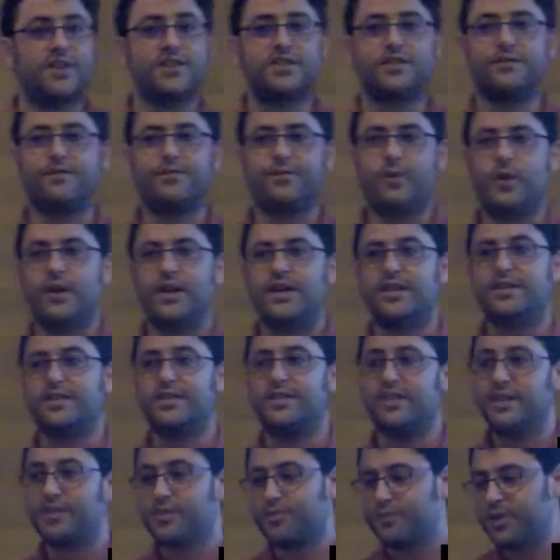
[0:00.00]
is the
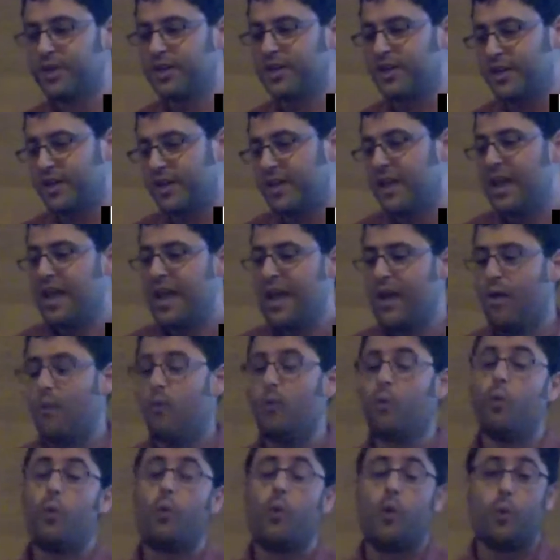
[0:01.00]
voice? It's really
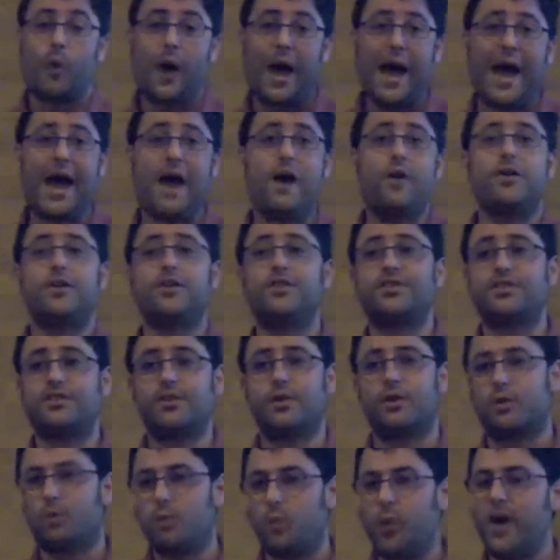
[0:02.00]
how
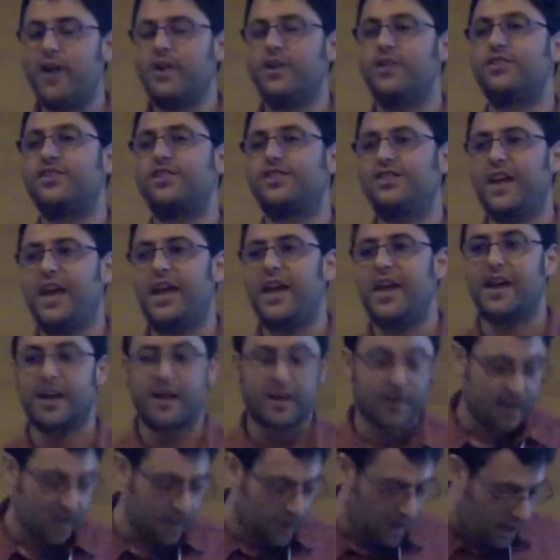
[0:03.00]
what you're saying.
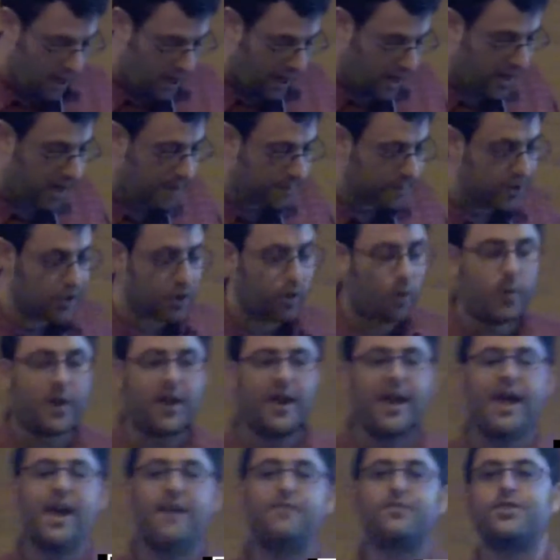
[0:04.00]
You don't
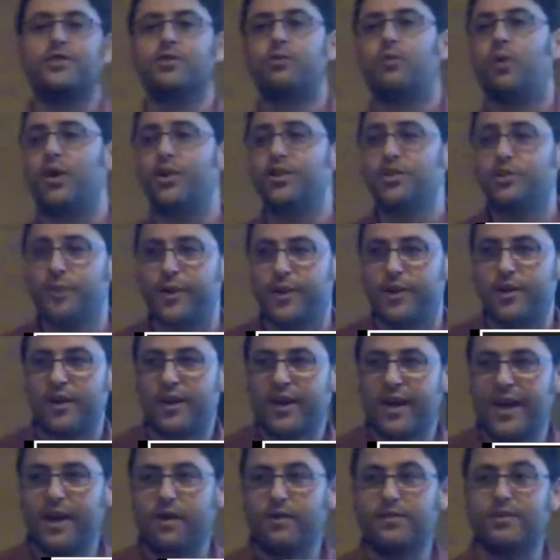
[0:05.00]
want to have just one Twitter
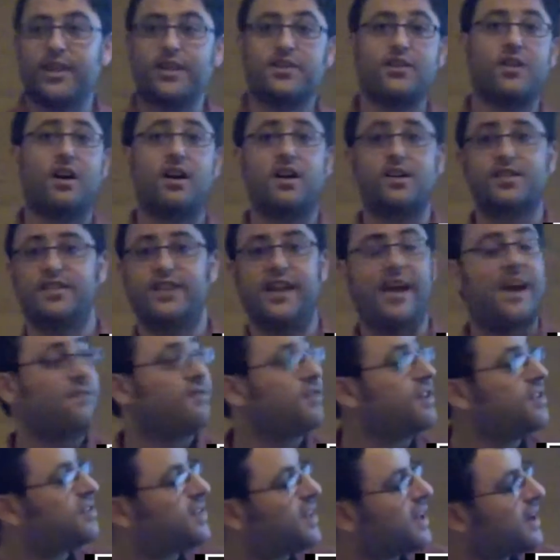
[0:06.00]
account that talks to
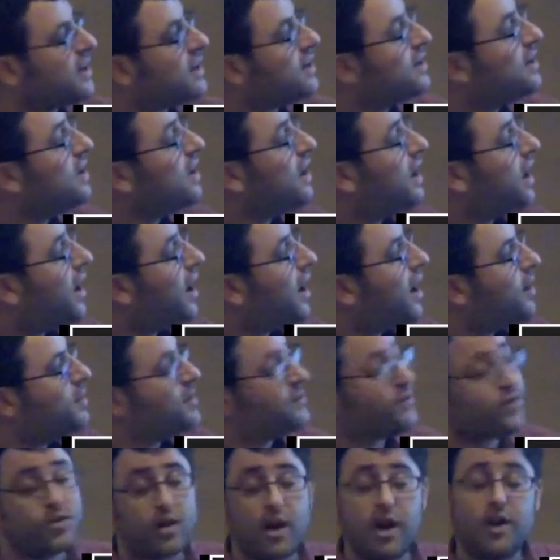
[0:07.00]
everything.
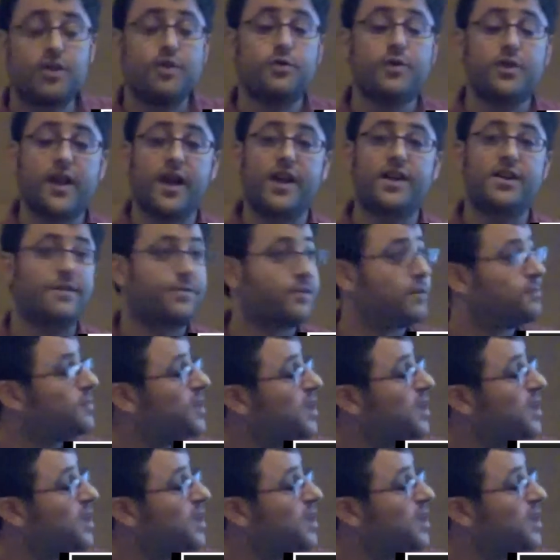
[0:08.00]
If you're talking to a lot of different